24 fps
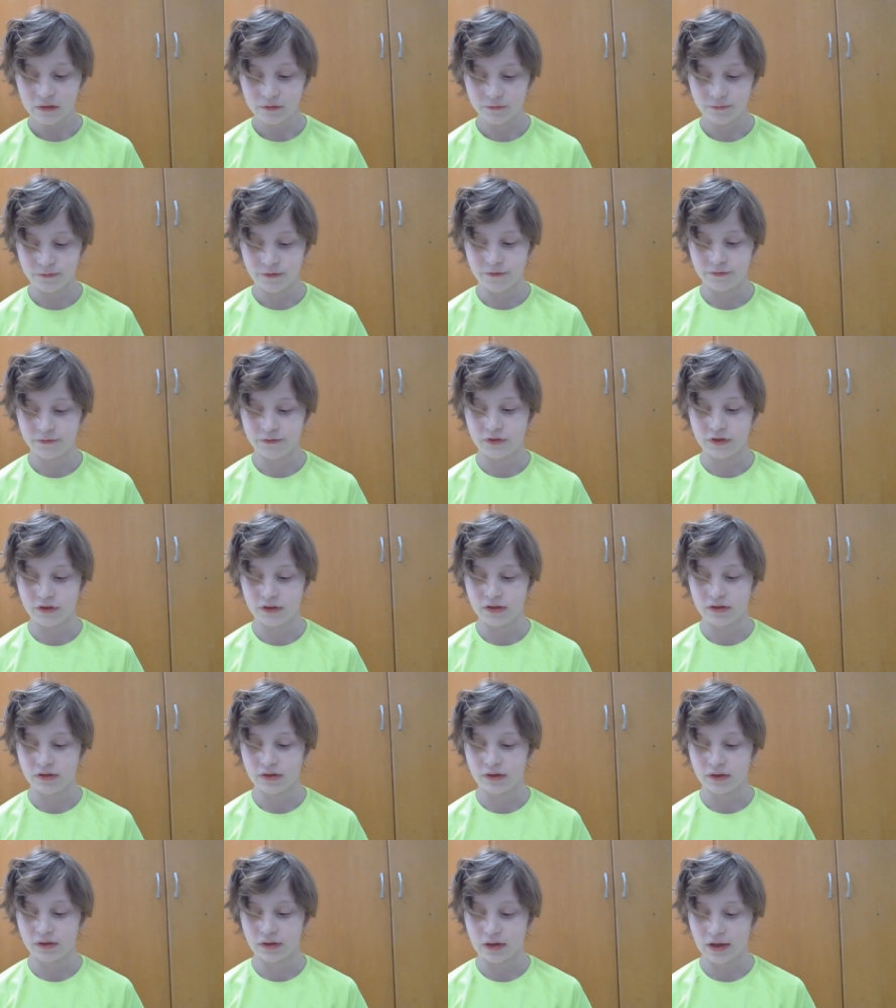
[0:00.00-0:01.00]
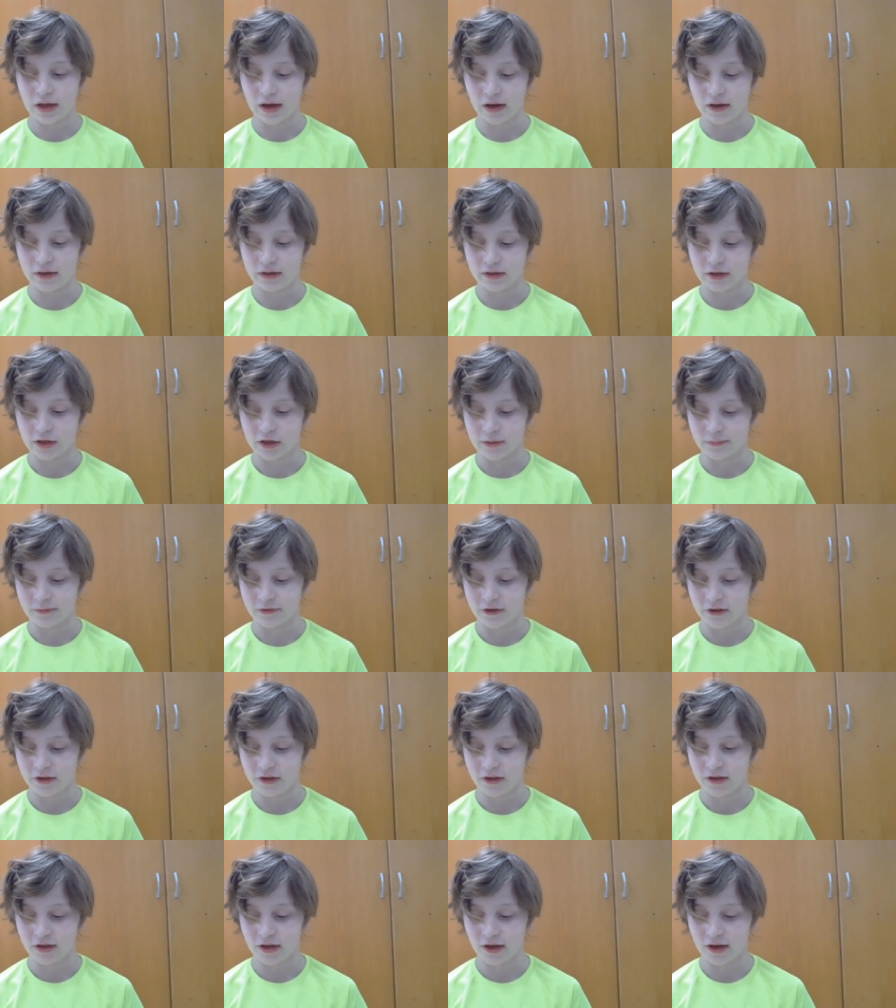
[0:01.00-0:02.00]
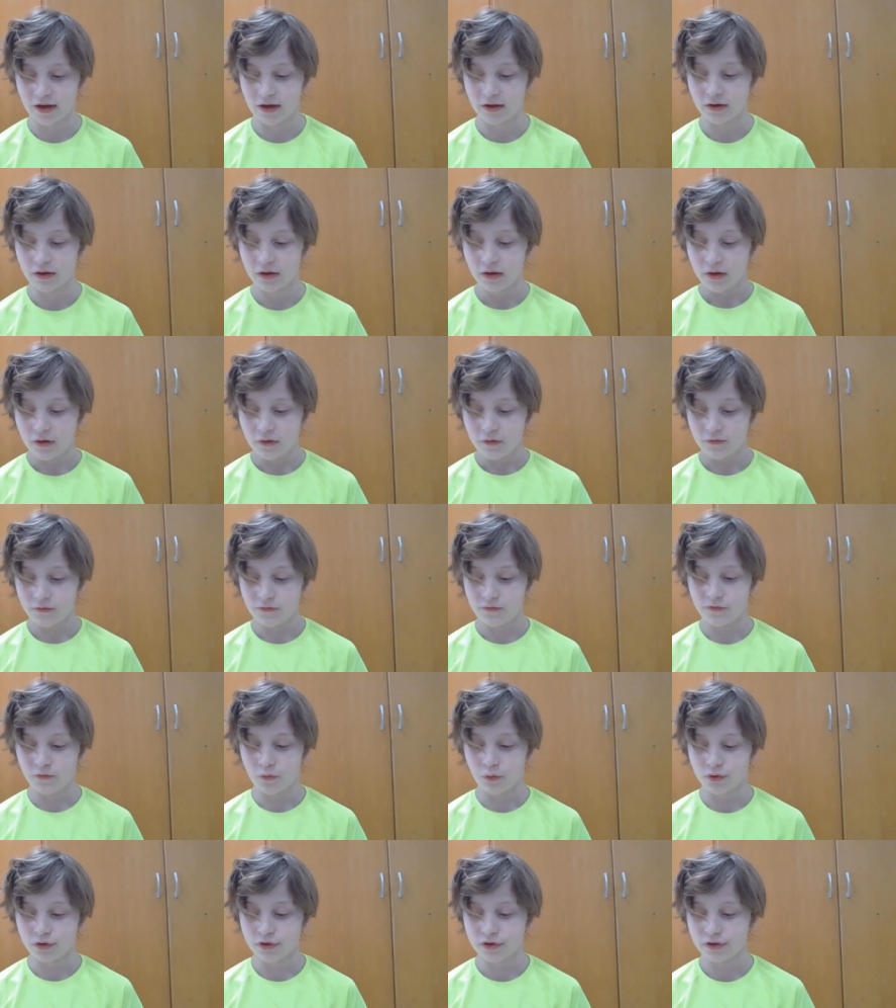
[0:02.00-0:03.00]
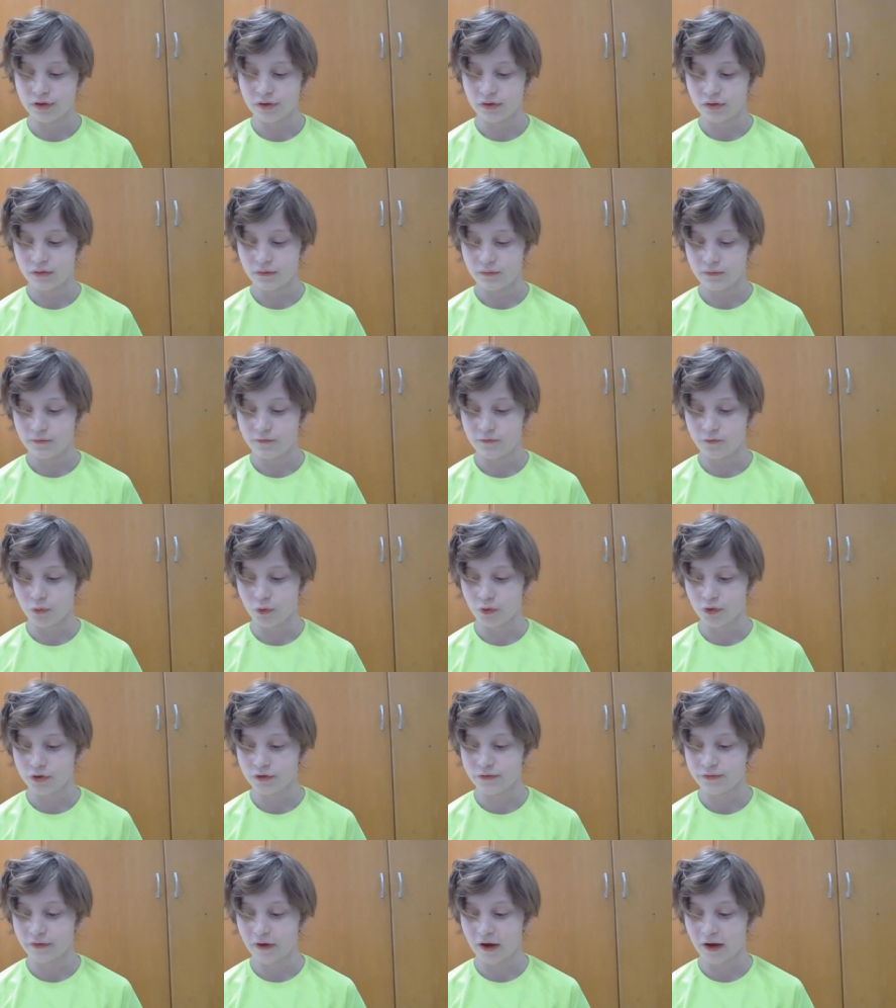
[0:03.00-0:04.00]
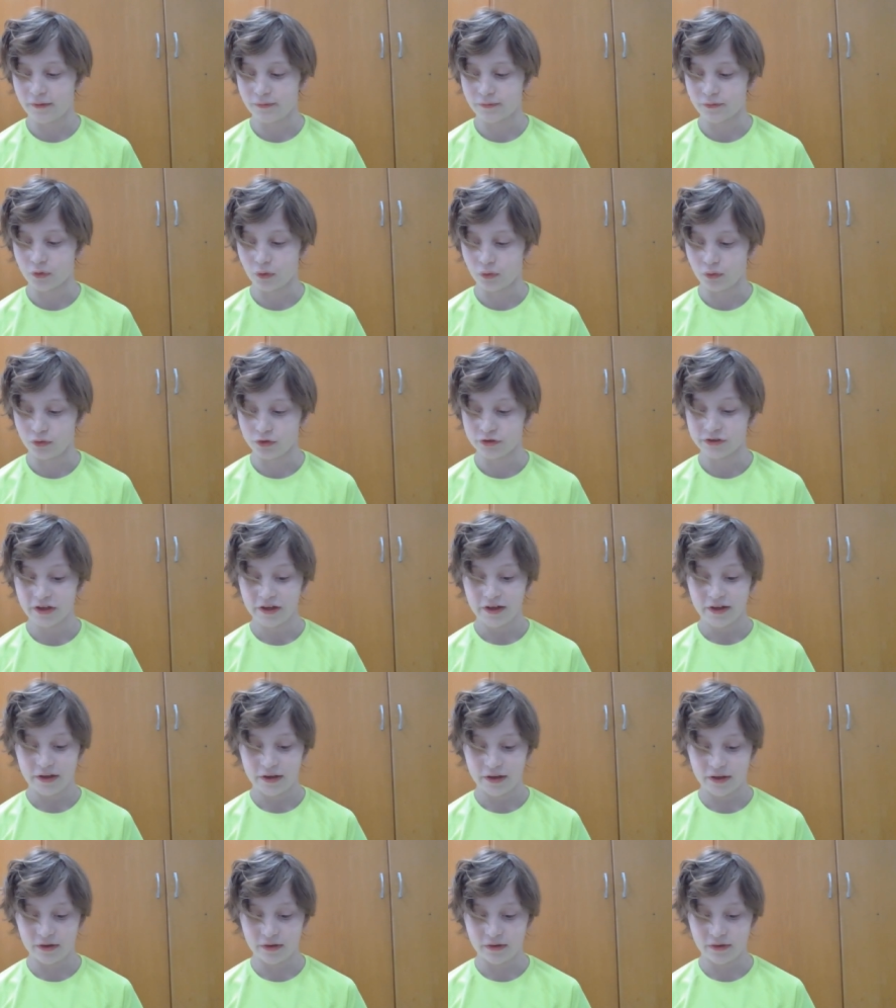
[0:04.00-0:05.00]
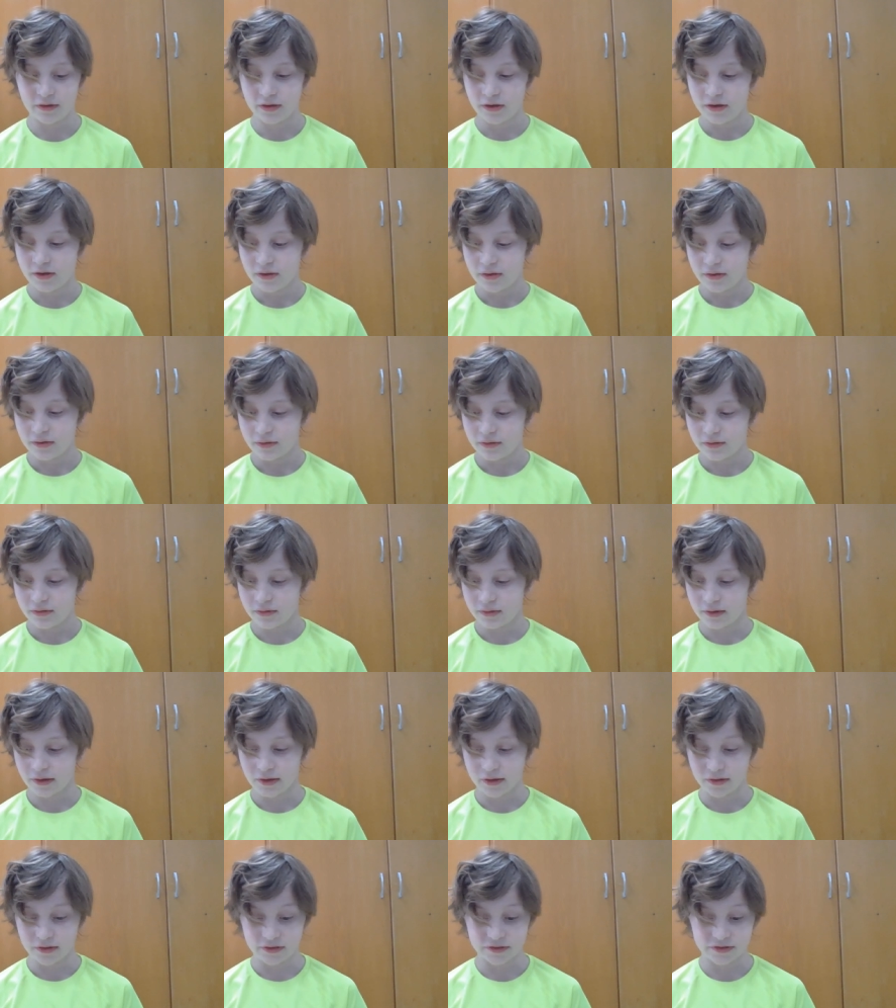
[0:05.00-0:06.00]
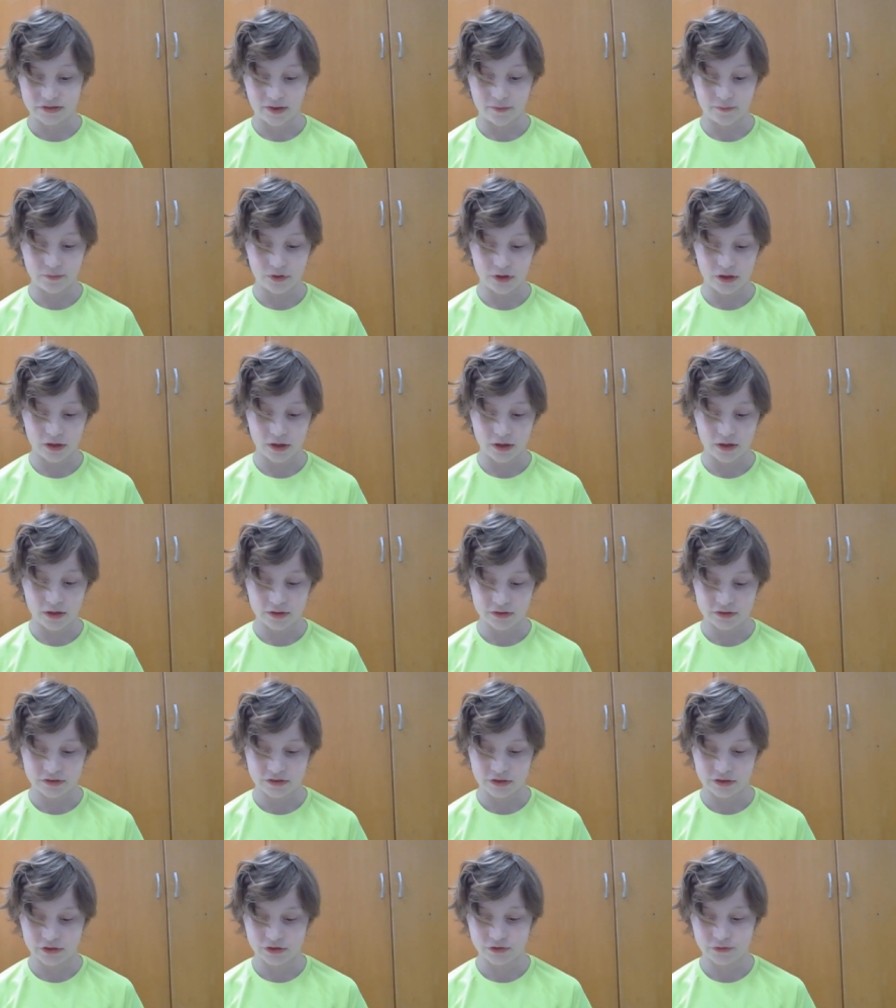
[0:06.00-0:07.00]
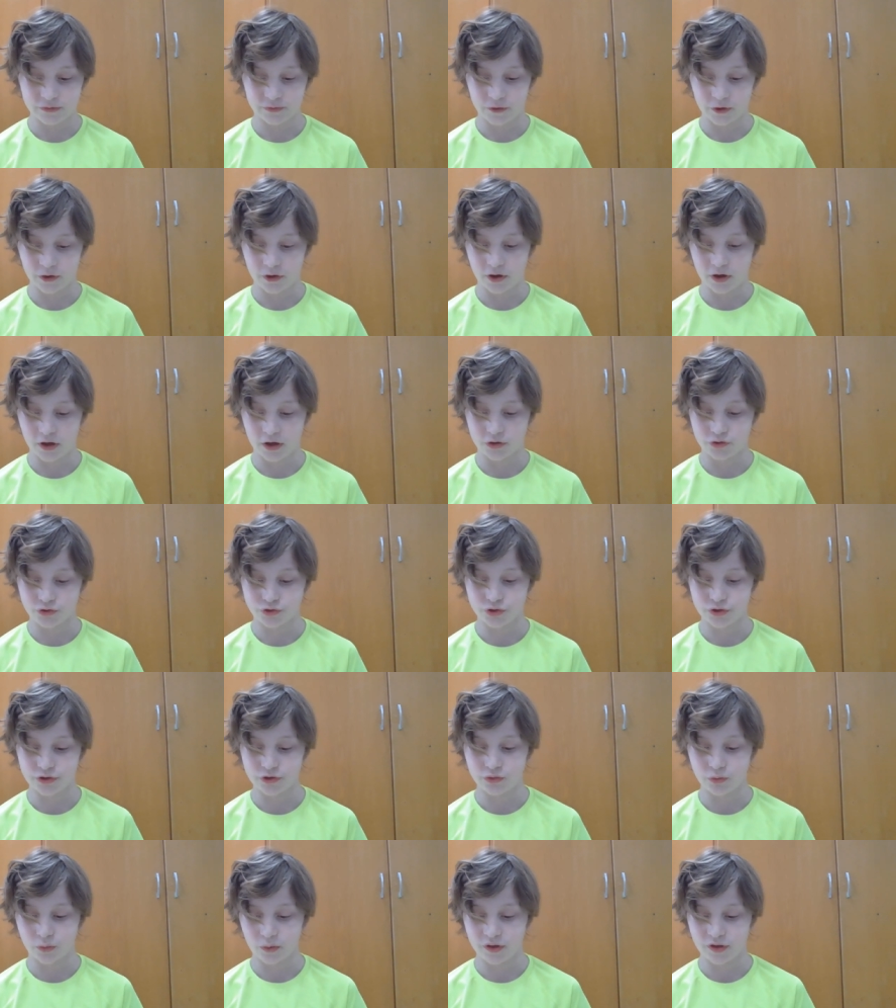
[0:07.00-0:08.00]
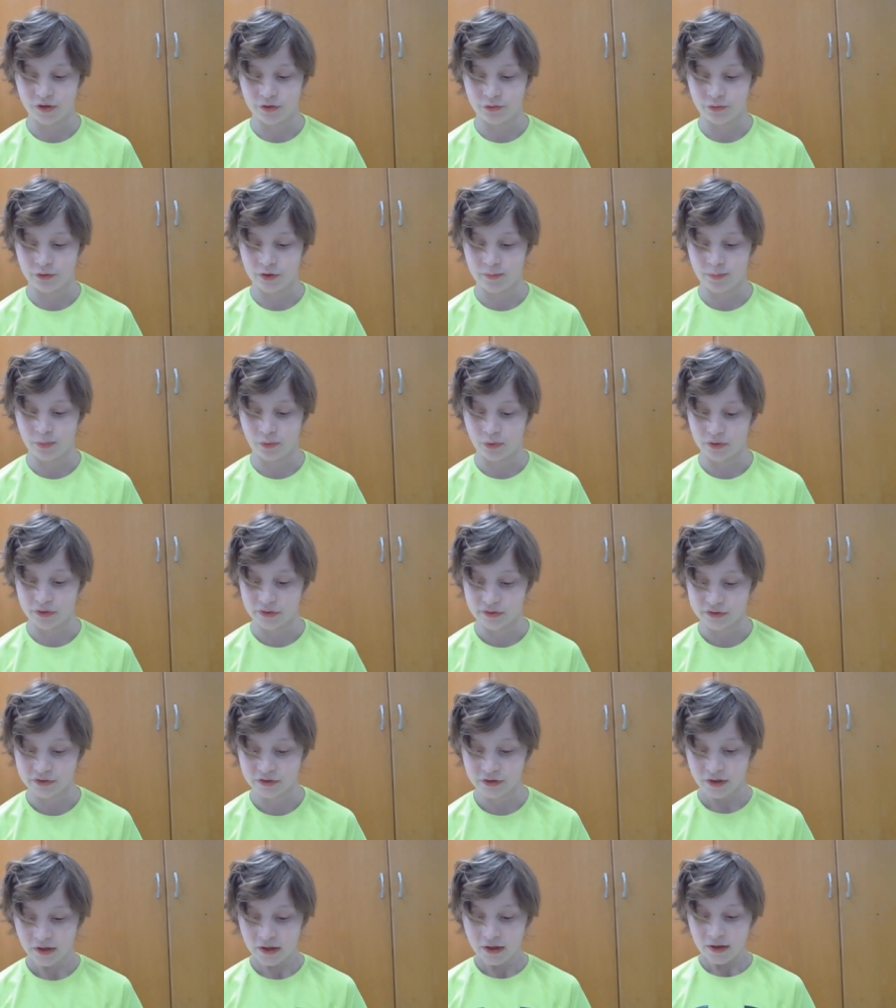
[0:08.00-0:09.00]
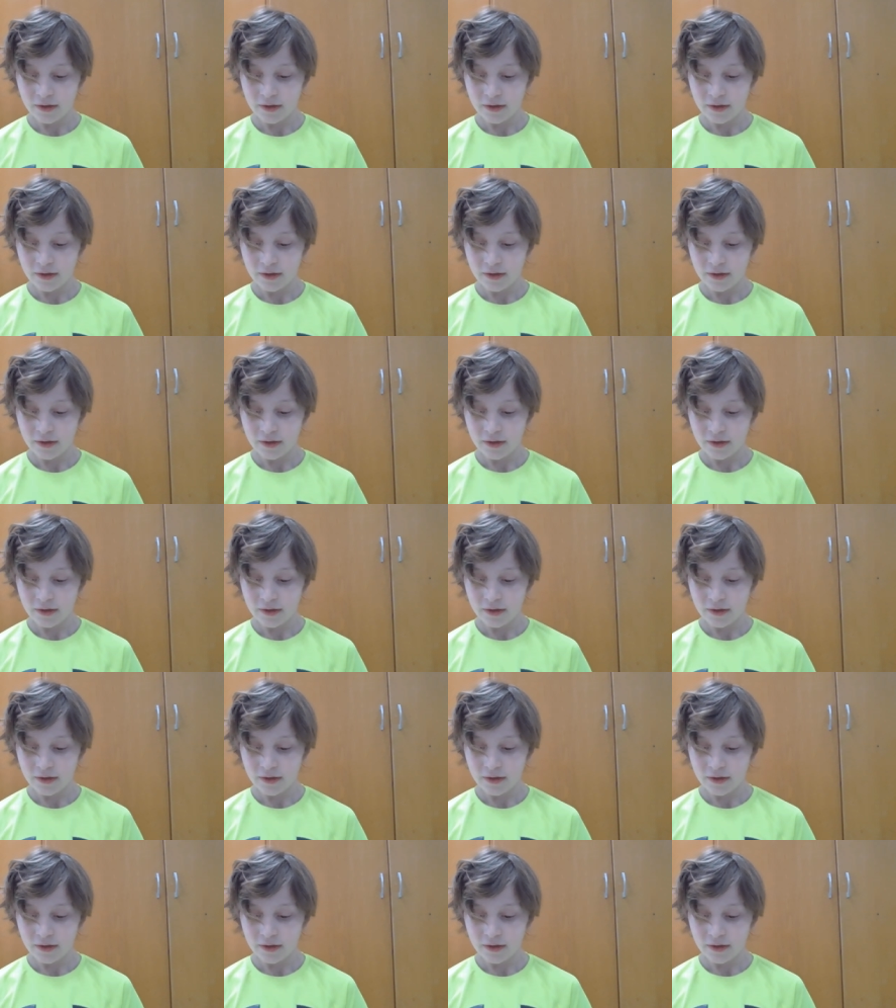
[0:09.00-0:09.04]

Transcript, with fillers: 59 games he had 40 45 goals and and 78 assists for 123 points